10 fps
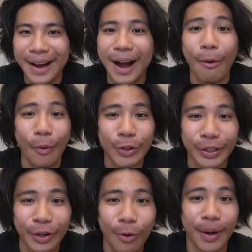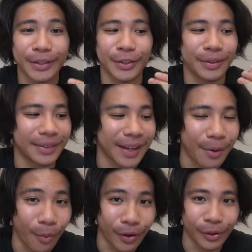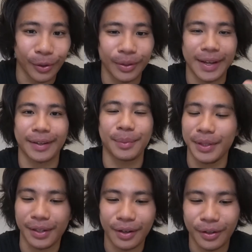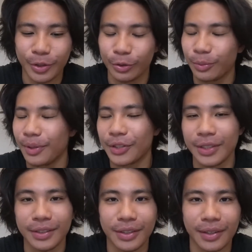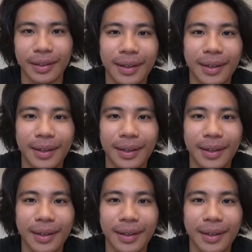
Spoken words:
I wish I could go back to that workload at community college. It was much easier.